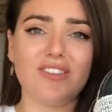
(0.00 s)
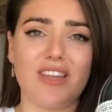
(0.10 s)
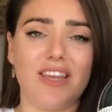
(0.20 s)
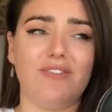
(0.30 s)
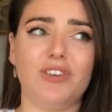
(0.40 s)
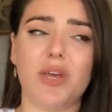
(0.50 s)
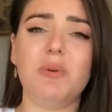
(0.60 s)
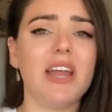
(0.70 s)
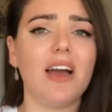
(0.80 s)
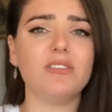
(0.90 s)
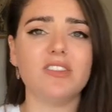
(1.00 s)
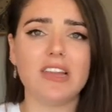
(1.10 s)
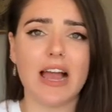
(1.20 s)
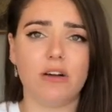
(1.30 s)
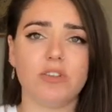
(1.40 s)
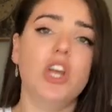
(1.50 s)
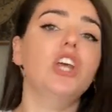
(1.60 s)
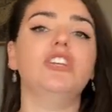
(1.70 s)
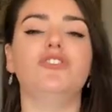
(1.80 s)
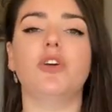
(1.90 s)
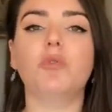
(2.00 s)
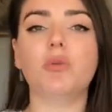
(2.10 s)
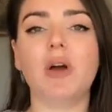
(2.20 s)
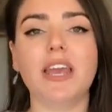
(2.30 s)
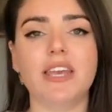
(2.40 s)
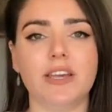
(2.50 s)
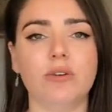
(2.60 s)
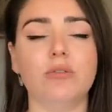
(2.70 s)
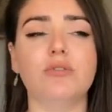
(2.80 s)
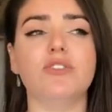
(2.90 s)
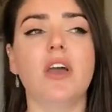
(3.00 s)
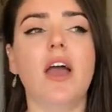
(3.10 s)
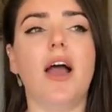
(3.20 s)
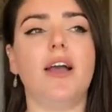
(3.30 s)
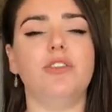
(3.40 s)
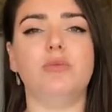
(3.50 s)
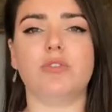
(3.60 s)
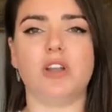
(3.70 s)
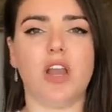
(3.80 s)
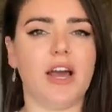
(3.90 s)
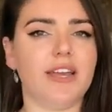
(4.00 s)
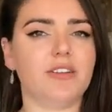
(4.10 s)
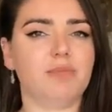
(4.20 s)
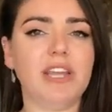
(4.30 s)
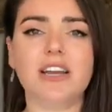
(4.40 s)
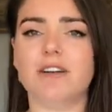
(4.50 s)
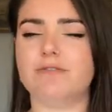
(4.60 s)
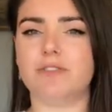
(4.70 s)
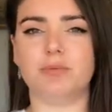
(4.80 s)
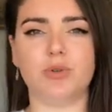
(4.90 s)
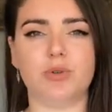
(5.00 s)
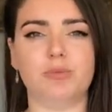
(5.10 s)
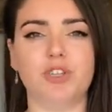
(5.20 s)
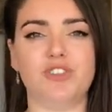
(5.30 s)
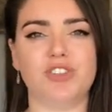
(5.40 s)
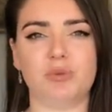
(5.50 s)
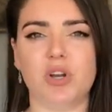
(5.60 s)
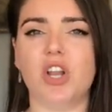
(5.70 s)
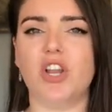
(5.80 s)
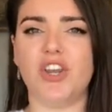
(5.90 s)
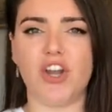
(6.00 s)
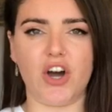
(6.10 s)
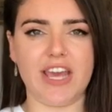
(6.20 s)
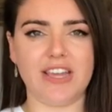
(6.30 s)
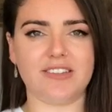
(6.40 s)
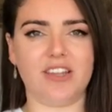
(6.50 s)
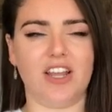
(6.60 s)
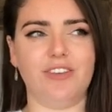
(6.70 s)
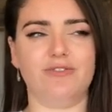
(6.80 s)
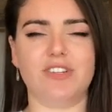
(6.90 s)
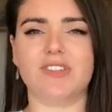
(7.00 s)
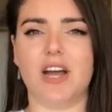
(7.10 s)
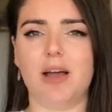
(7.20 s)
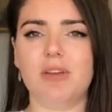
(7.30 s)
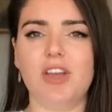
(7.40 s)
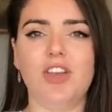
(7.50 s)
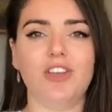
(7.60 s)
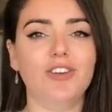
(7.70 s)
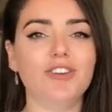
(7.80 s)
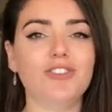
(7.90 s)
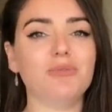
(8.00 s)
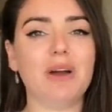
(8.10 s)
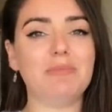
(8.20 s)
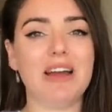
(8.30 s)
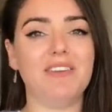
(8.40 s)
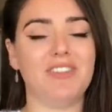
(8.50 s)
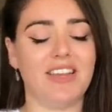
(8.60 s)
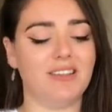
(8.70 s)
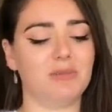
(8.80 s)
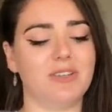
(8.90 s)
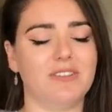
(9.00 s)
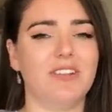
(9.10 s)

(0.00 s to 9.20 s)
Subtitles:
think, if you're going out to town, you don't want to wear heels and you want to, like, be comfortable, but you still want to look nice and like you've dressed up, you could just wear a pair of these, because